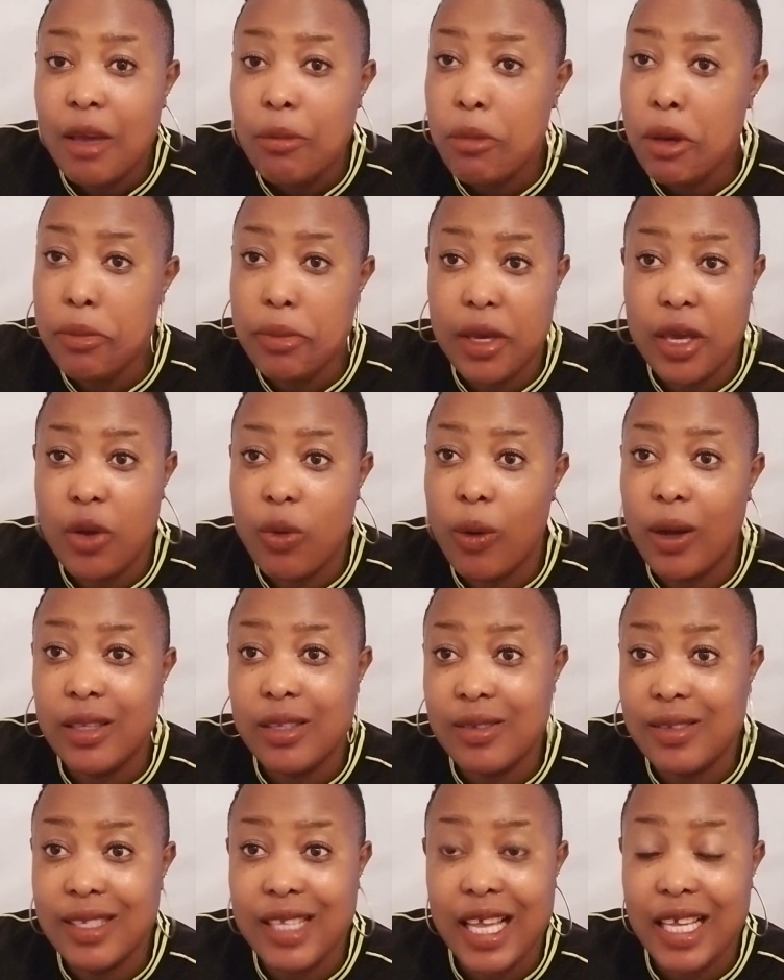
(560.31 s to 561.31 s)
Maybe he
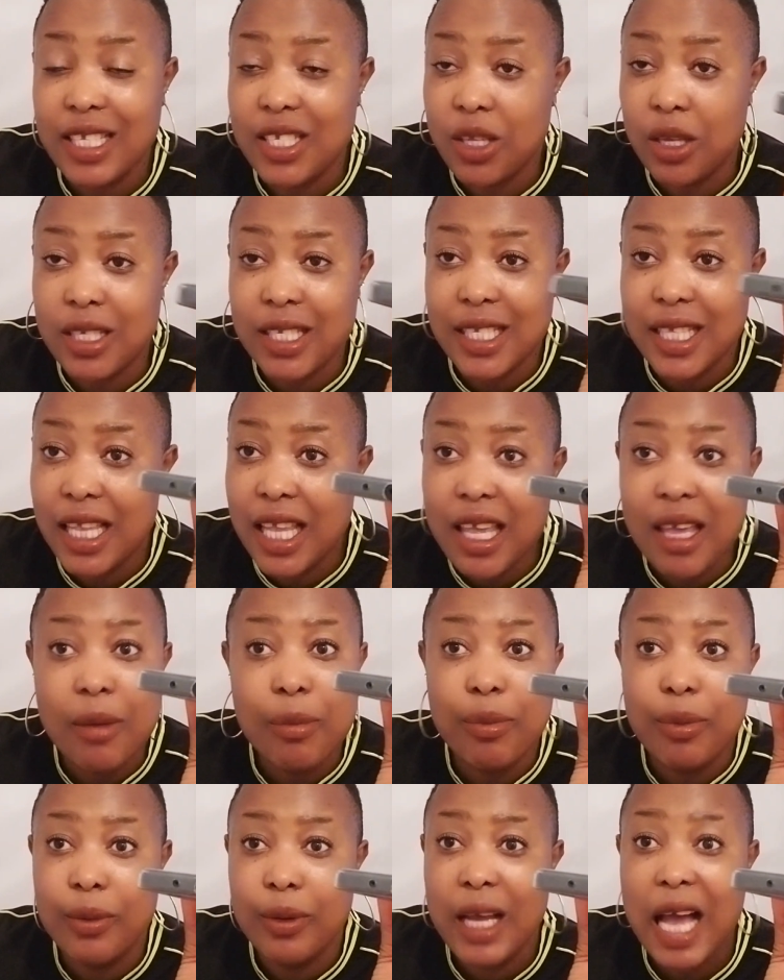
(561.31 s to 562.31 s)
wants to take some
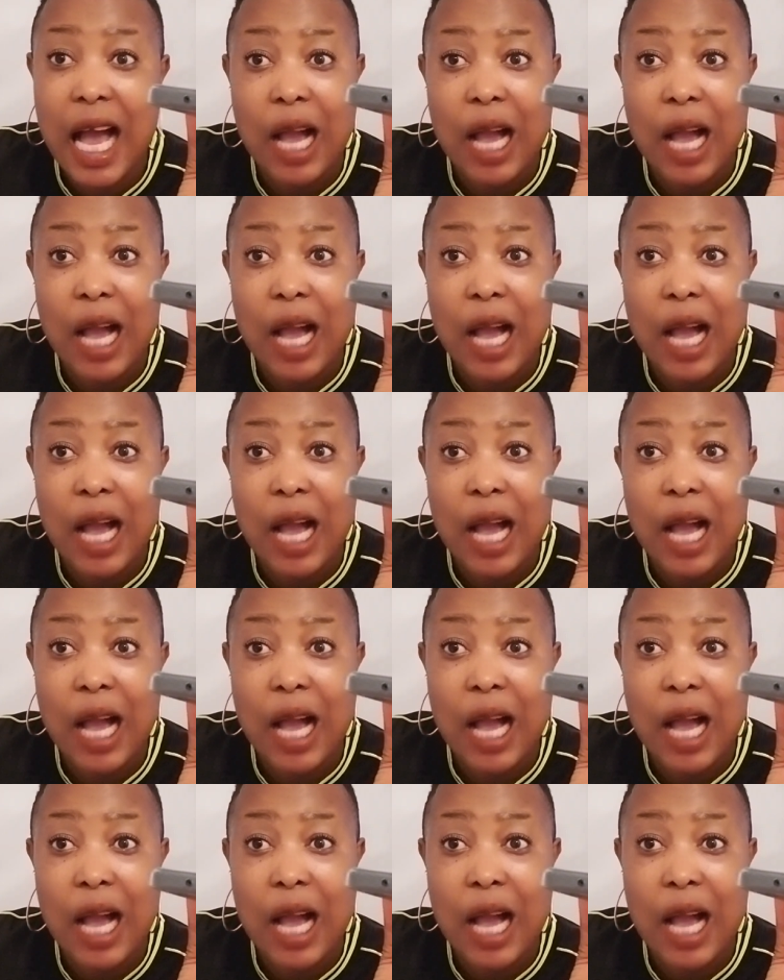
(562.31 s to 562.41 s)
sleep.